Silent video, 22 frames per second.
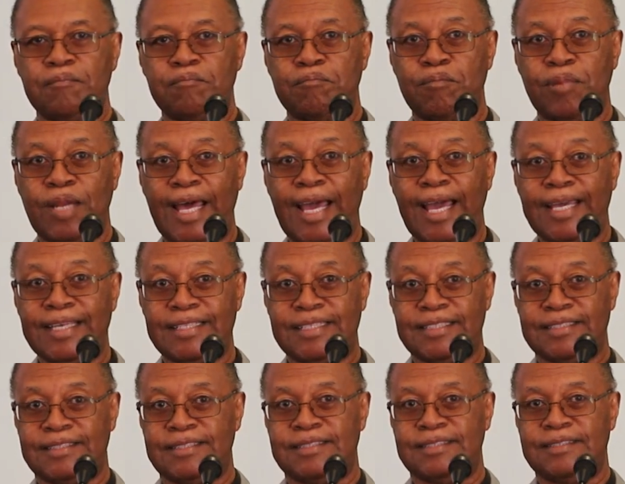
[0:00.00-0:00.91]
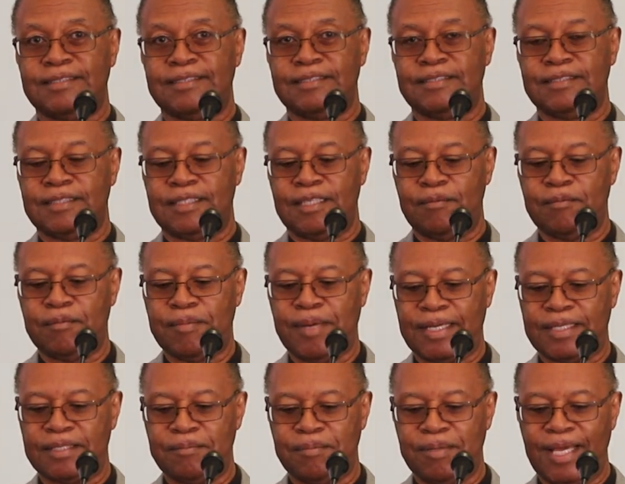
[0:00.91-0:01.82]
blindness, coming
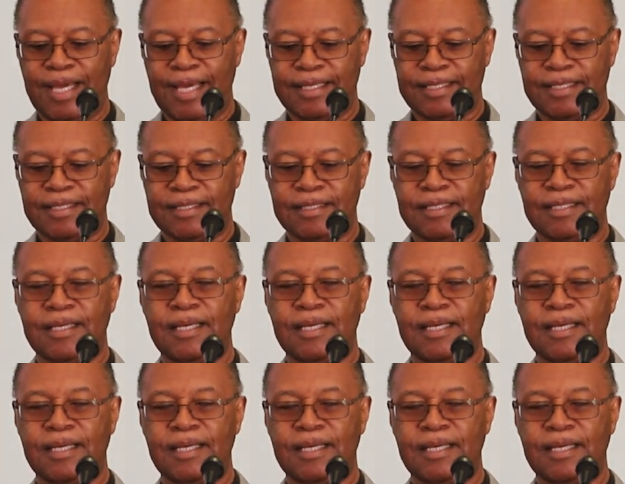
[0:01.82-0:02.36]
back to blindness,